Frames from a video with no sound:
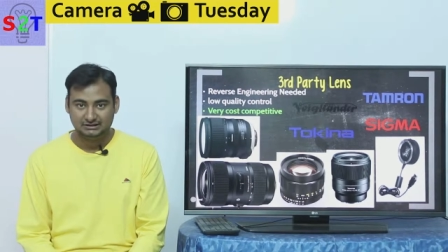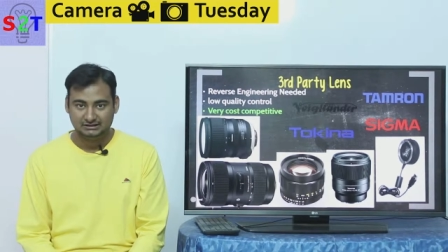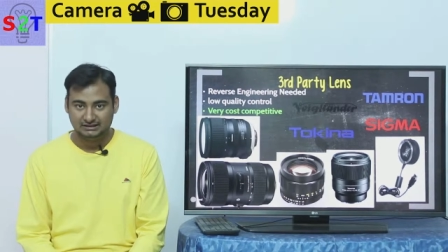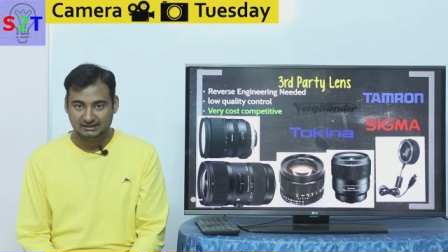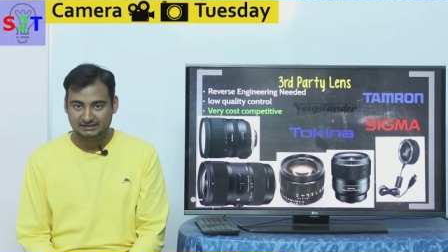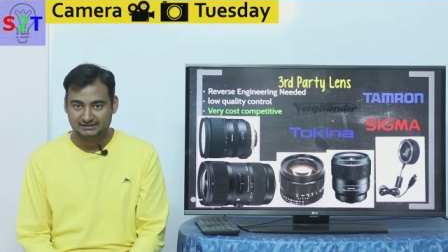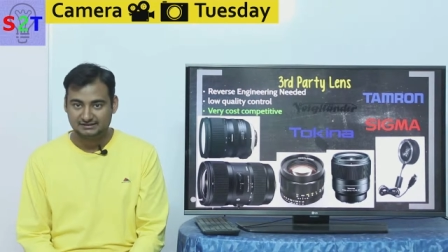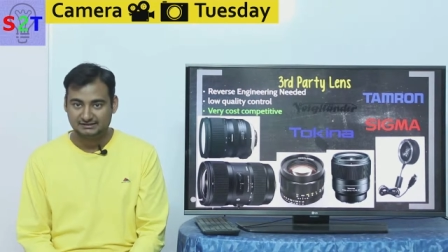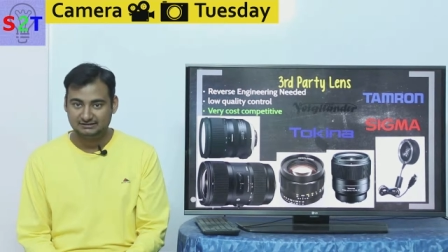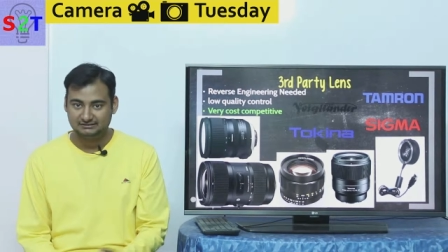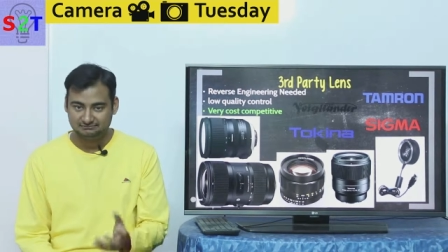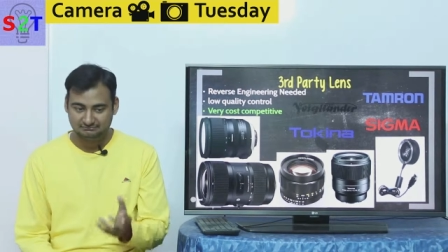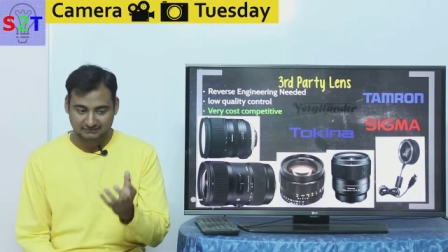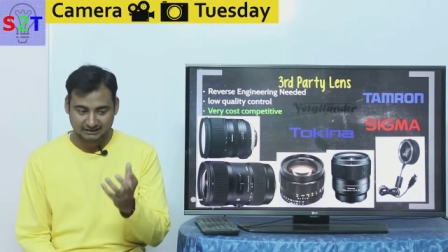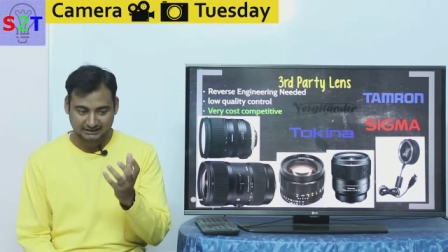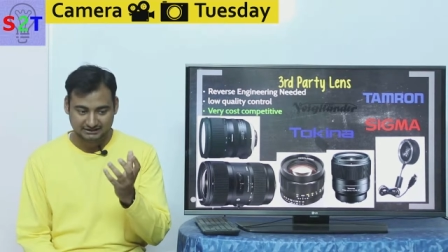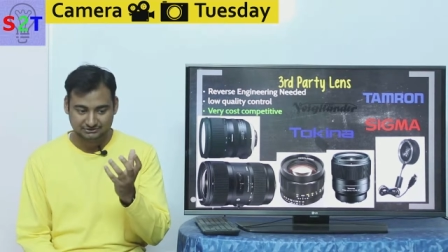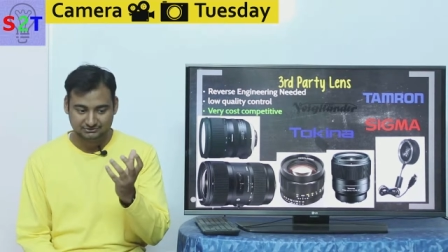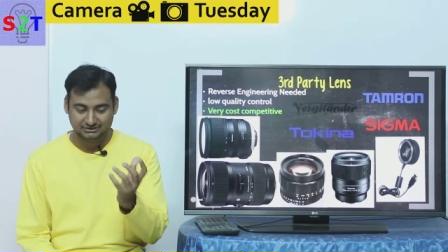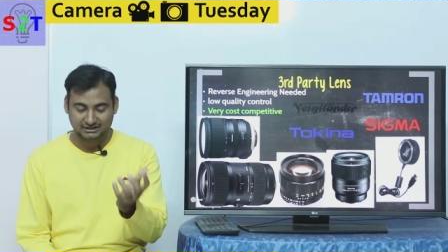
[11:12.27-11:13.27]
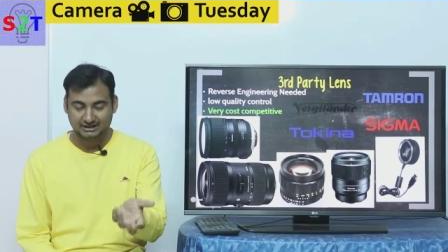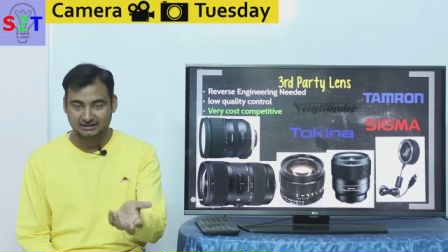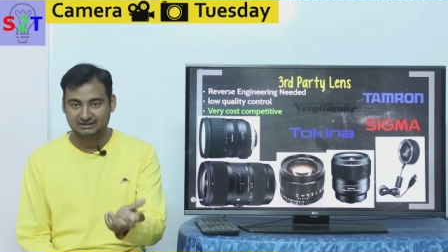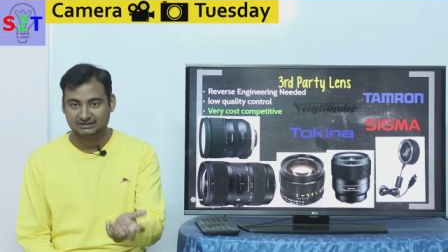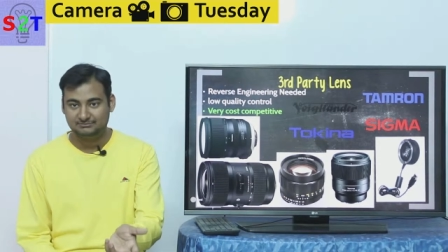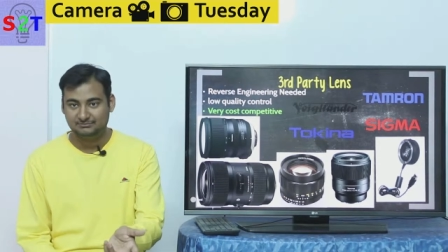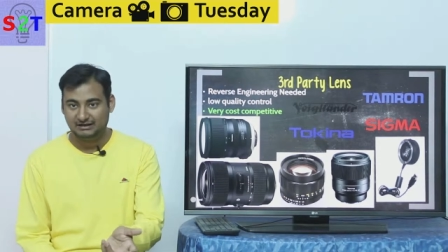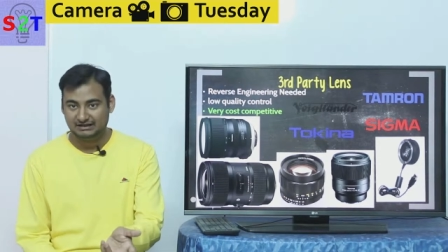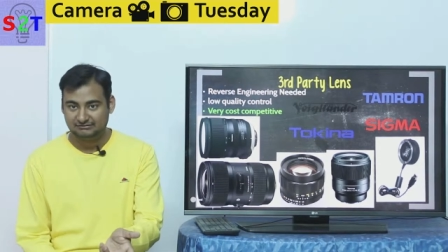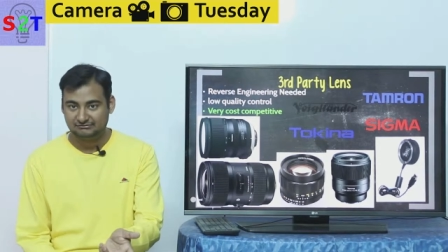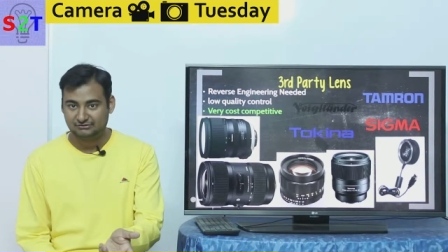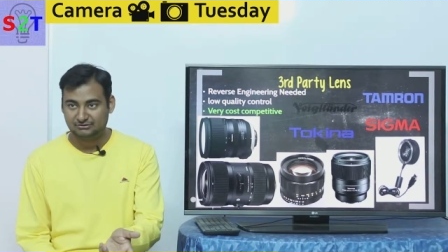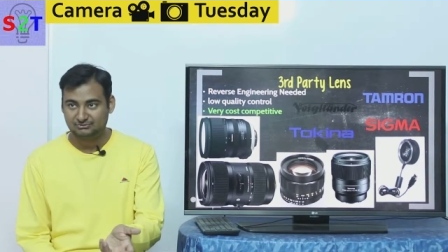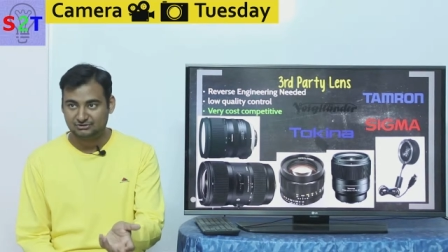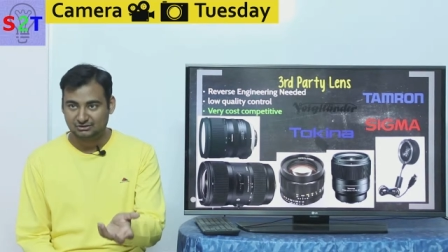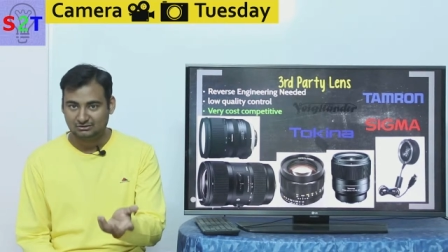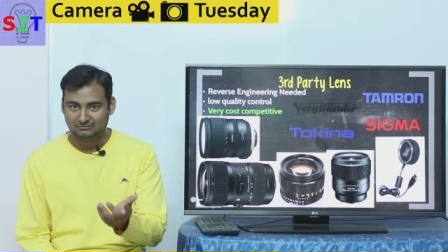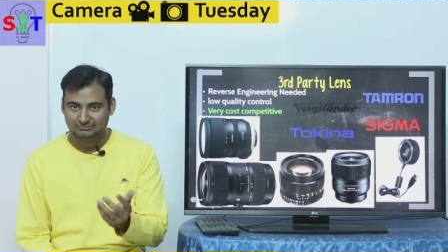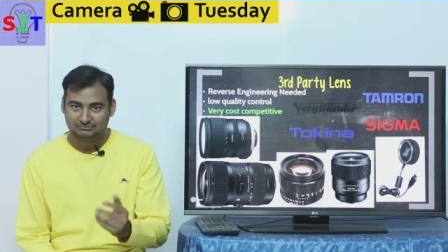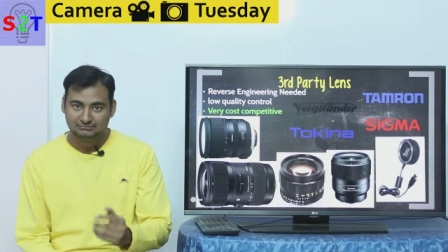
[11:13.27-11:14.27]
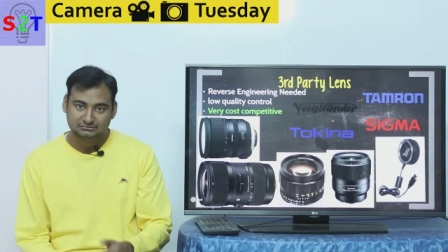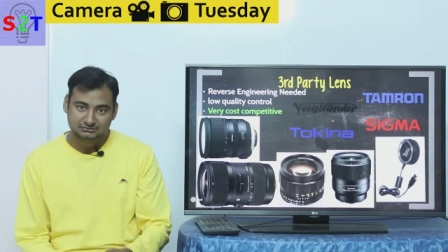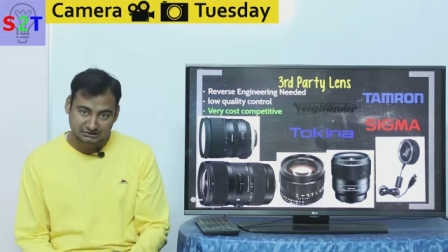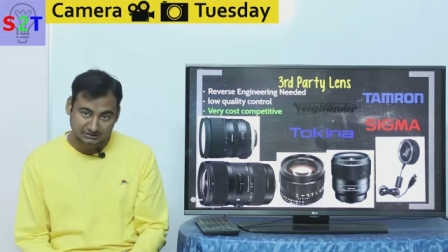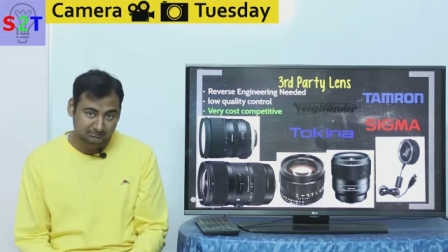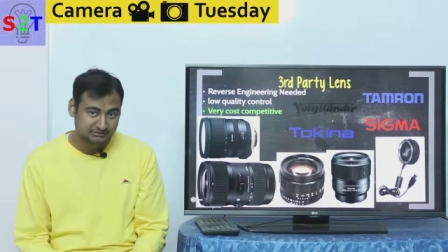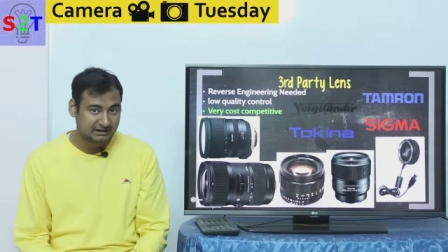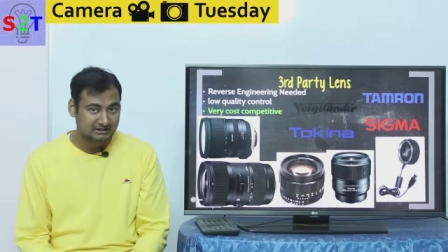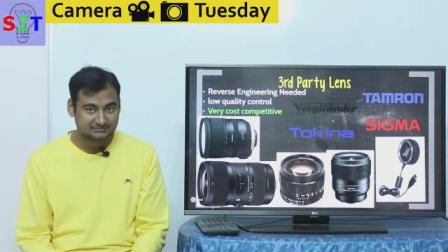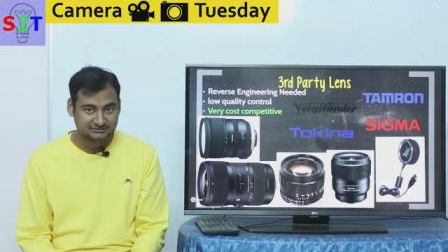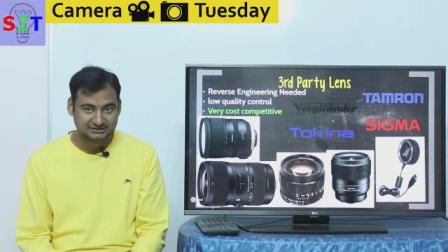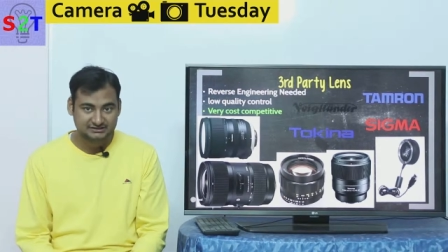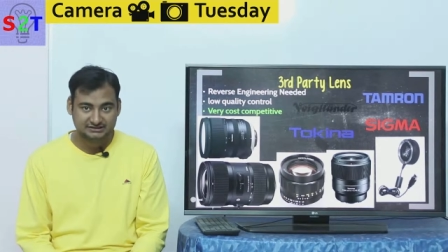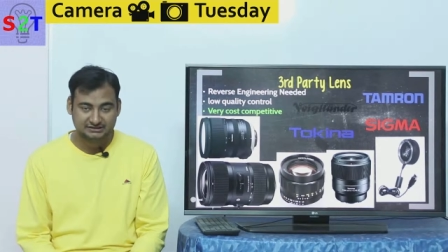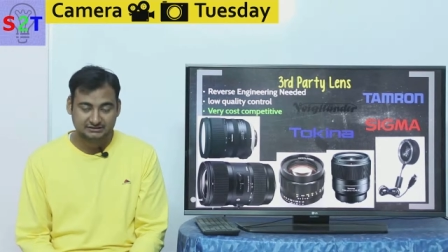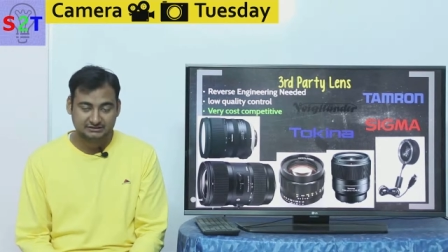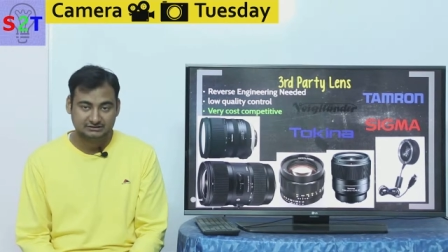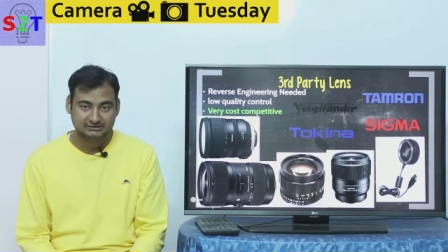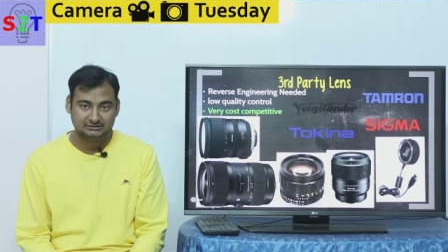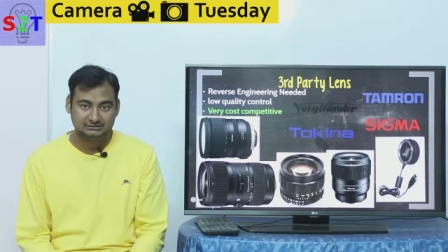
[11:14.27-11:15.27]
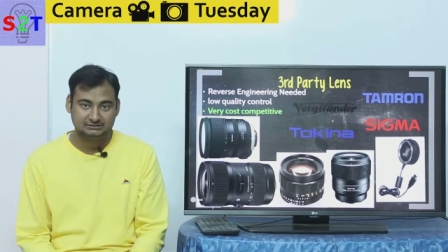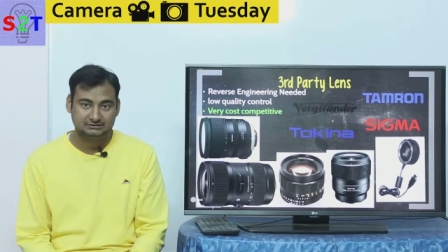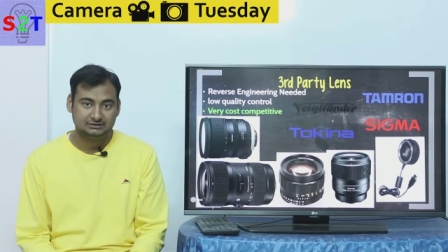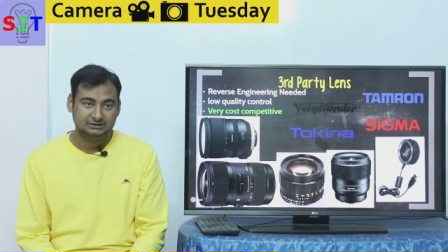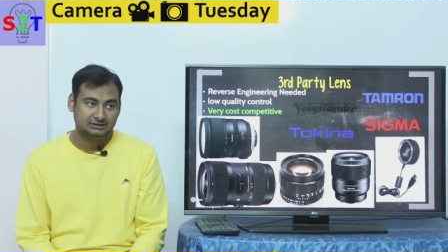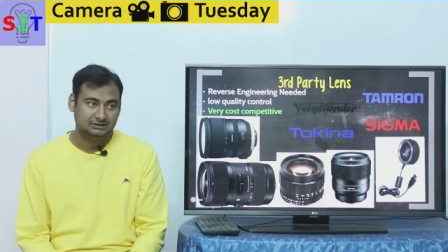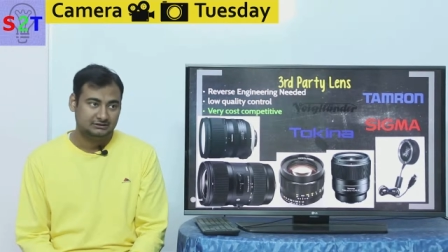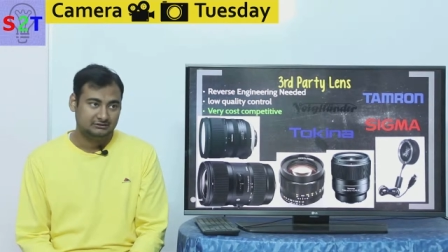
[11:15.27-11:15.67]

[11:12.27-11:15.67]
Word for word: lens that you directly buy from shop sometimes it's a uh,